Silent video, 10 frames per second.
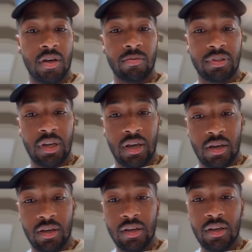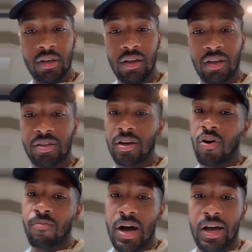You know what I'm saying? It's
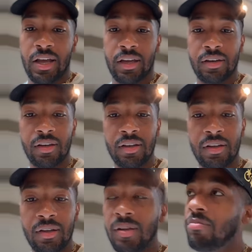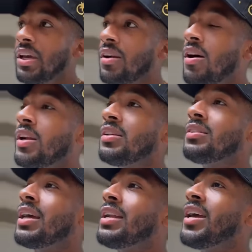your mind. Man, all
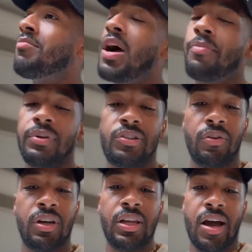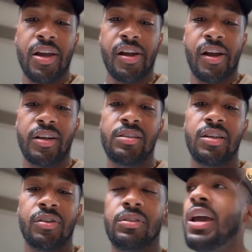this goddamn opportunity out here every
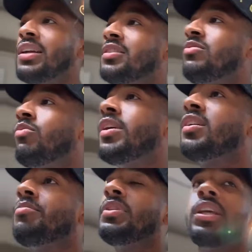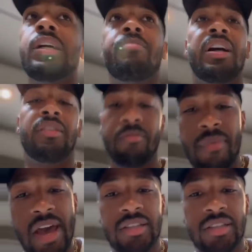single day, I just wake up and think about